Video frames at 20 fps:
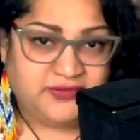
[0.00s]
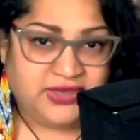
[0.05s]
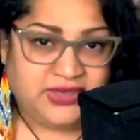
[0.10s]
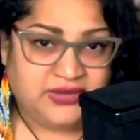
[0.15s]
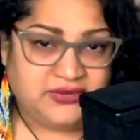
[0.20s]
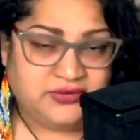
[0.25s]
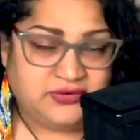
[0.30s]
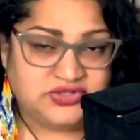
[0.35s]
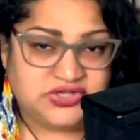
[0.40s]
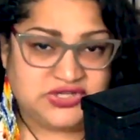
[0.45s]

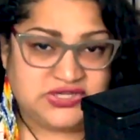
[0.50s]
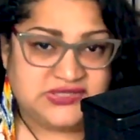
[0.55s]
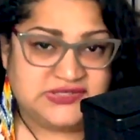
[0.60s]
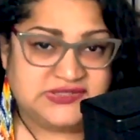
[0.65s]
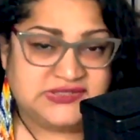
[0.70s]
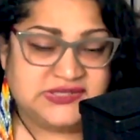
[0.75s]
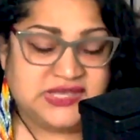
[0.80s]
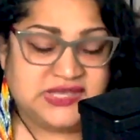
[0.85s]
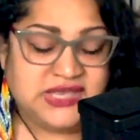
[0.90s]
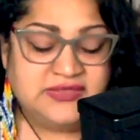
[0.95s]

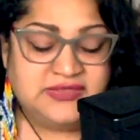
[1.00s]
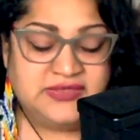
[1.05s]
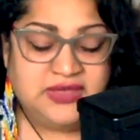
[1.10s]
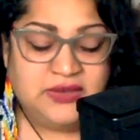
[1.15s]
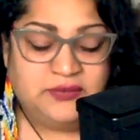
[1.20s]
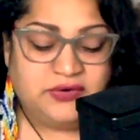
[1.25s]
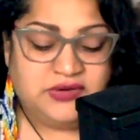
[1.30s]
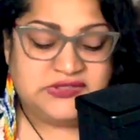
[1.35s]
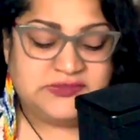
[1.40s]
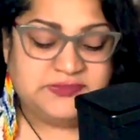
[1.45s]
energies that
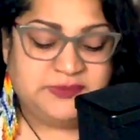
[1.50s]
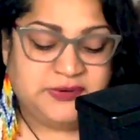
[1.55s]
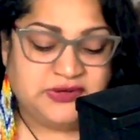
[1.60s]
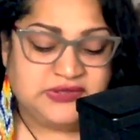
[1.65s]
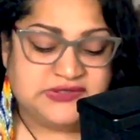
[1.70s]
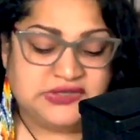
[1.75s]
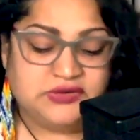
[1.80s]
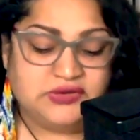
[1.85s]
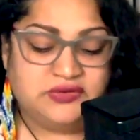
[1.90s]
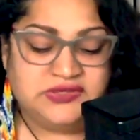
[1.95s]
we're
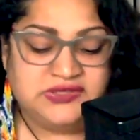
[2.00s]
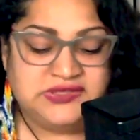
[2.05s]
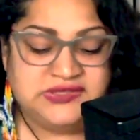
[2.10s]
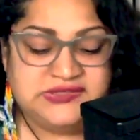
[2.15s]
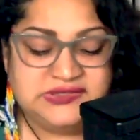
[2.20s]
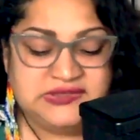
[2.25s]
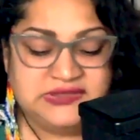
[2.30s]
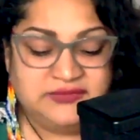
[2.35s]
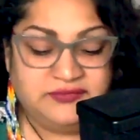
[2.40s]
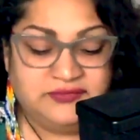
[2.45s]
experiencing, or these